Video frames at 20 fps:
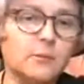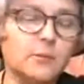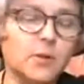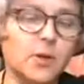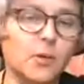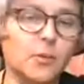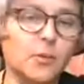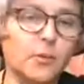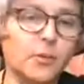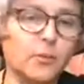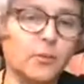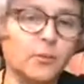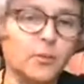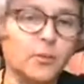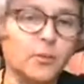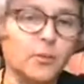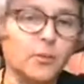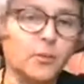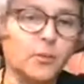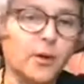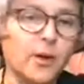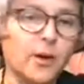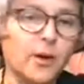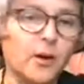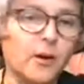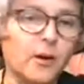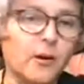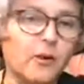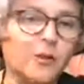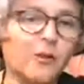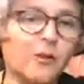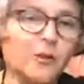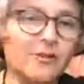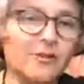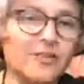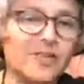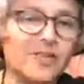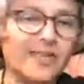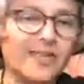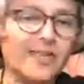go through all
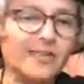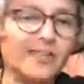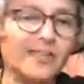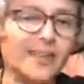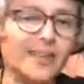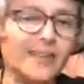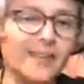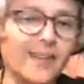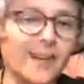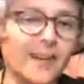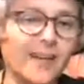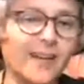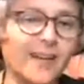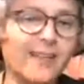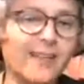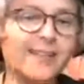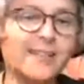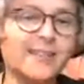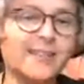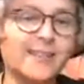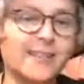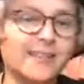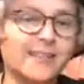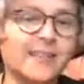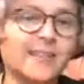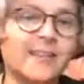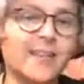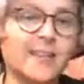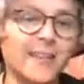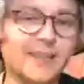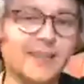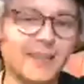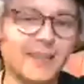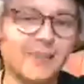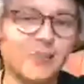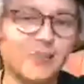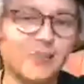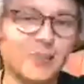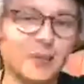those things I liked and